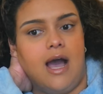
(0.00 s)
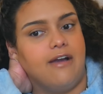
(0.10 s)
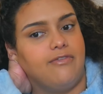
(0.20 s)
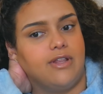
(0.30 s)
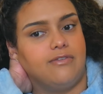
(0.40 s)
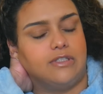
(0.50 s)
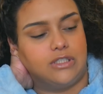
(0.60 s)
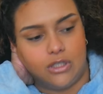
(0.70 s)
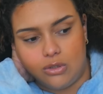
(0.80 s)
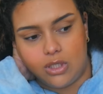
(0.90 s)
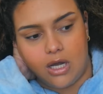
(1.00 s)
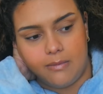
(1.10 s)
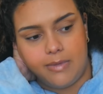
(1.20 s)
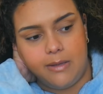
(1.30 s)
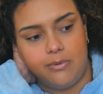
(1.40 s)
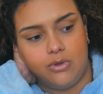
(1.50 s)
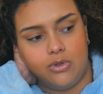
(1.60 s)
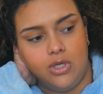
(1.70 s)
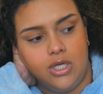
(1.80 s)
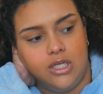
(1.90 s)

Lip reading: I feel like for so long people